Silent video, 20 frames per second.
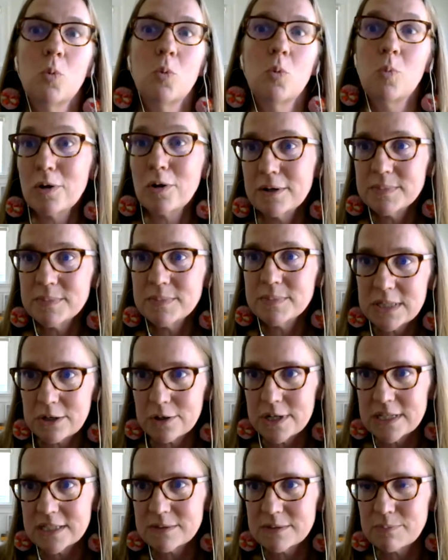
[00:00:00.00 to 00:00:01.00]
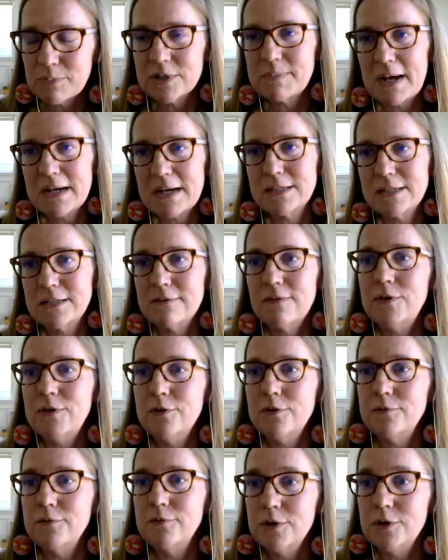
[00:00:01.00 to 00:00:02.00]
welcome series perspective. If
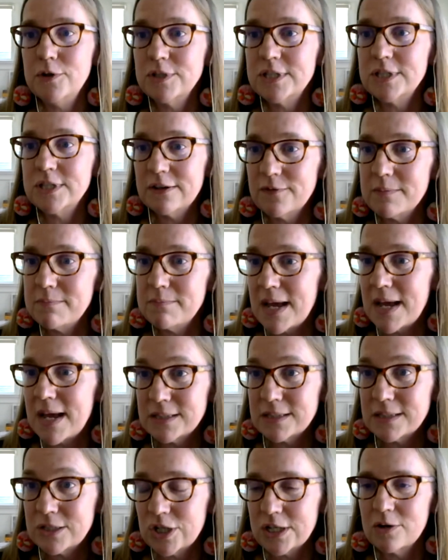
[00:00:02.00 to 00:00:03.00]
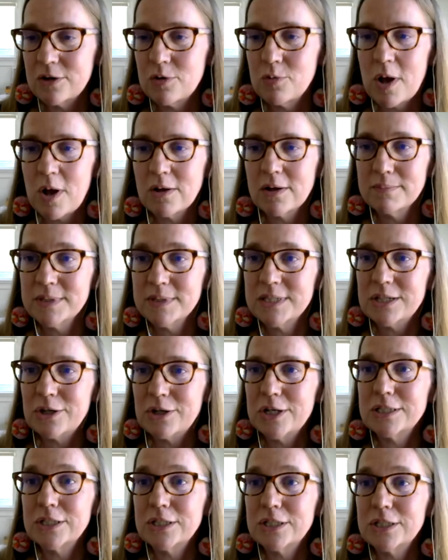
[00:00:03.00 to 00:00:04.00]
you've used different messaging in a welcome
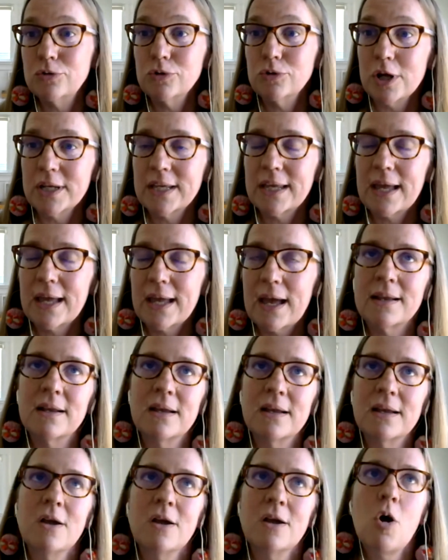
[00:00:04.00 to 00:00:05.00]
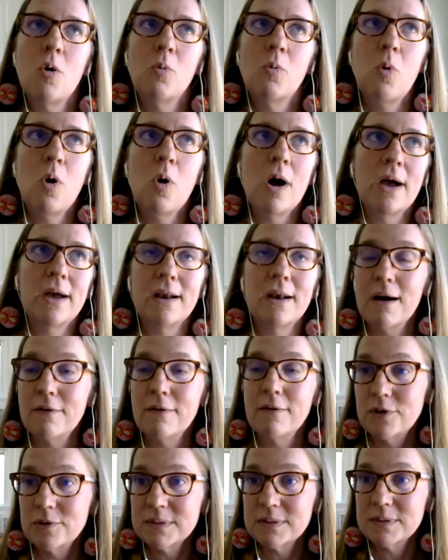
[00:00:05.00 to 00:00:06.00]
series and you look at what
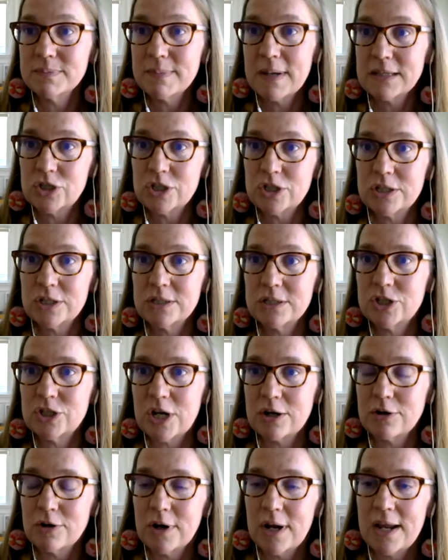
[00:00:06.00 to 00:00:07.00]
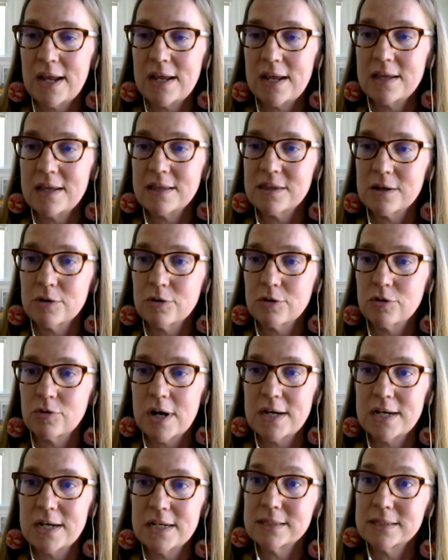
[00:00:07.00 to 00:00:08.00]
of those messages generate the
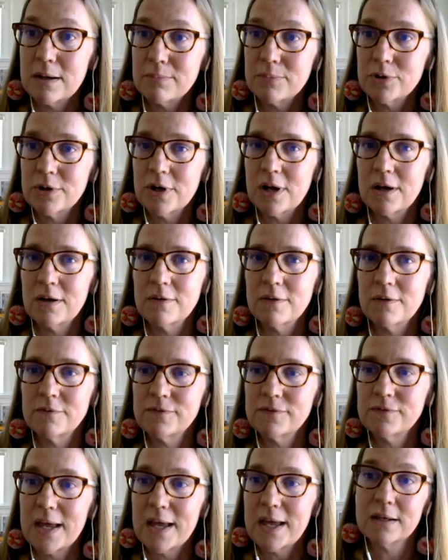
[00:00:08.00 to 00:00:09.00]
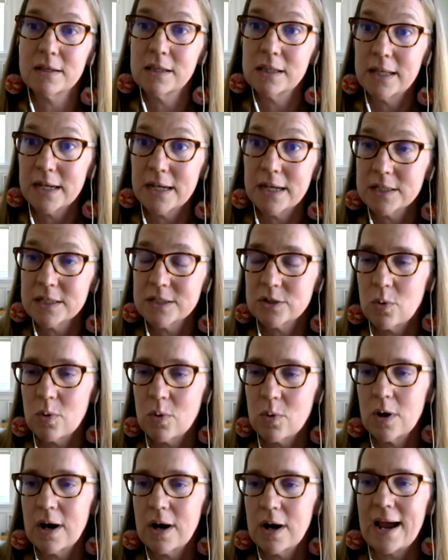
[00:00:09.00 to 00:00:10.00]
greatest number of clicks
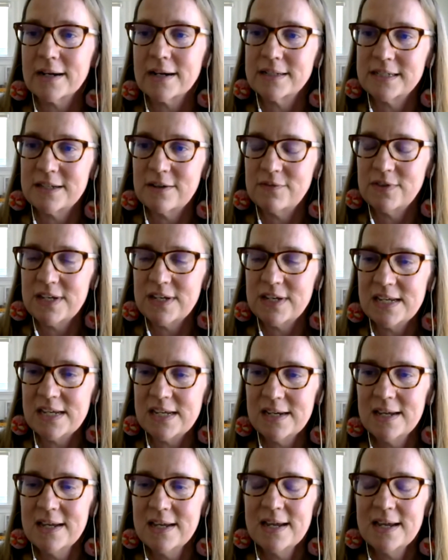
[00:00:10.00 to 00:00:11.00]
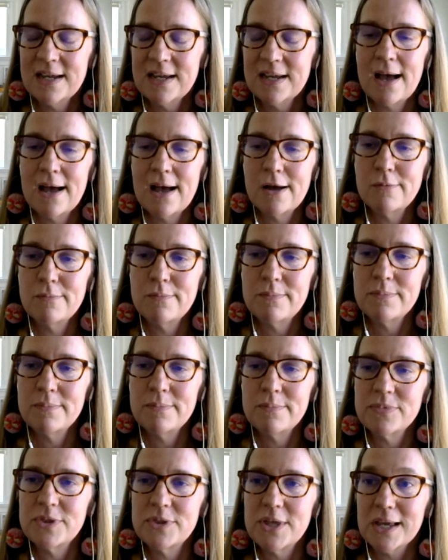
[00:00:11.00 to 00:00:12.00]
or activity,
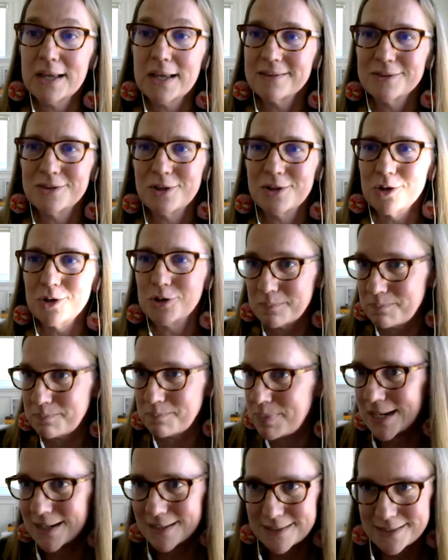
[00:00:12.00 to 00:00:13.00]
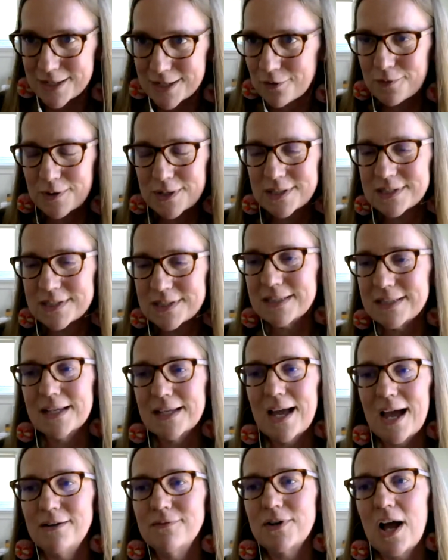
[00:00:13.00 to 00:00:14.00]
there's a big difference in the
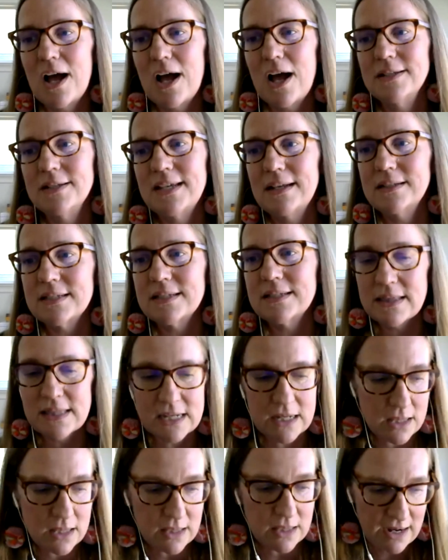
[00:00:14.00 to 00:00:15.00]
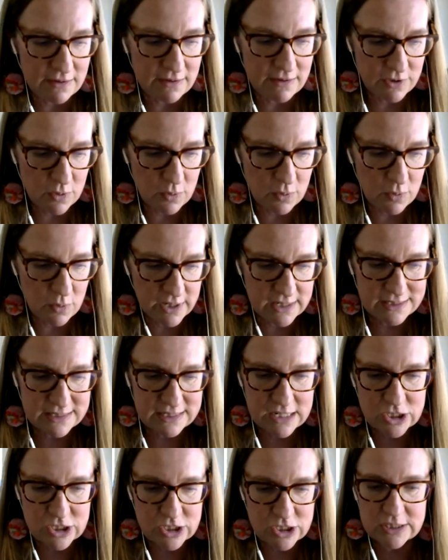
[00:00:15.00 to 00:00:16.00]
kind of content. I think a lot of the
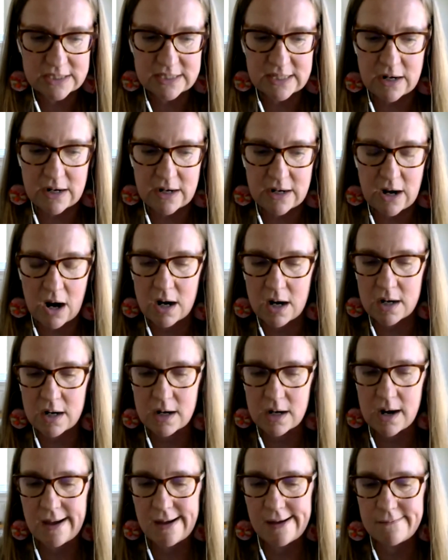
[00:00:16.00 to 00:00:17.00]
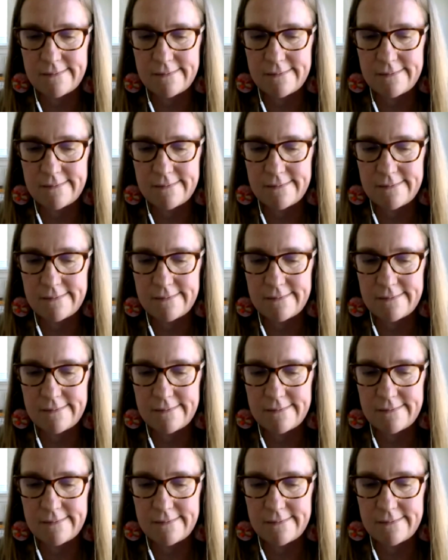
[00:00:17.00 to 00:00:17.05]
organizations that are